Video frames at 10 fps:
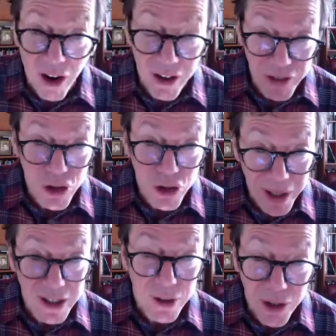for
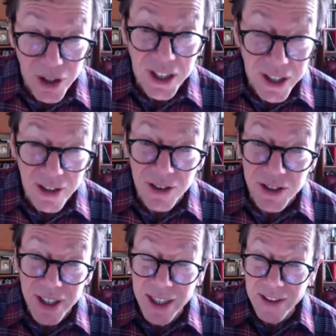20, 30 years.
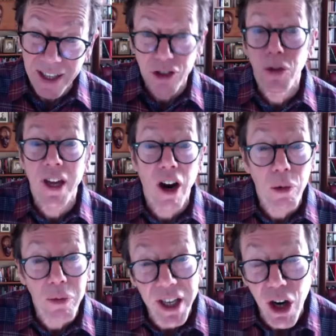That's who they are
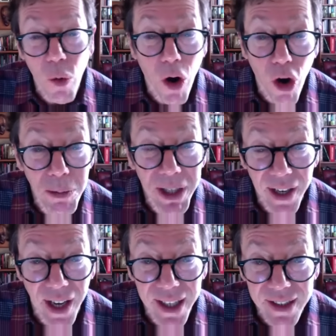when they go home at
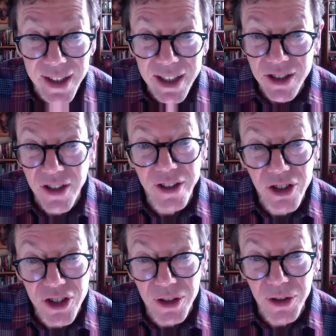night to their
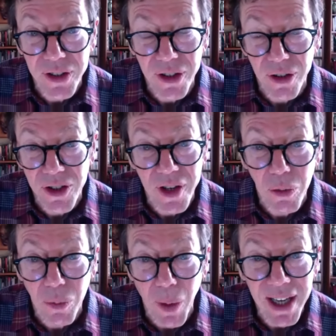children or to their
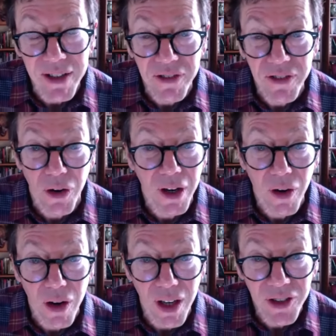wife or,
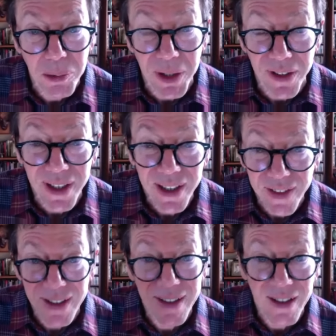or husband
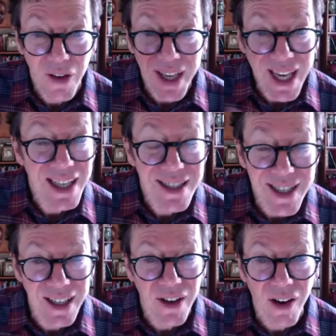they, you know, they can't
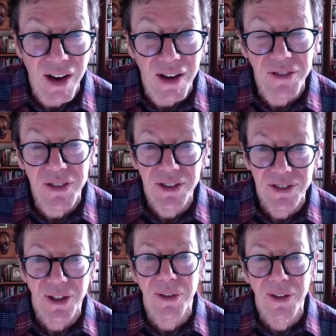take it off.
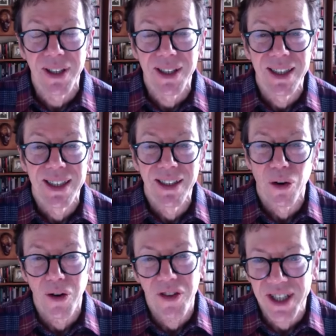So,
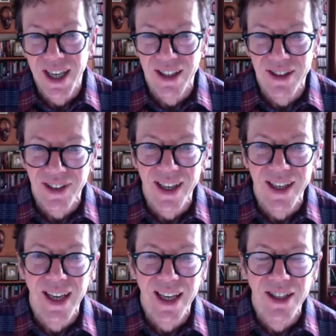or the TSA
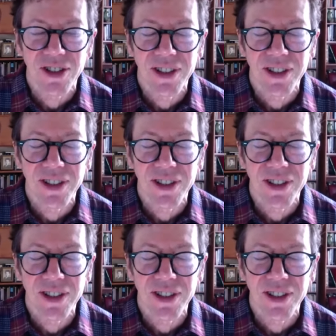agent.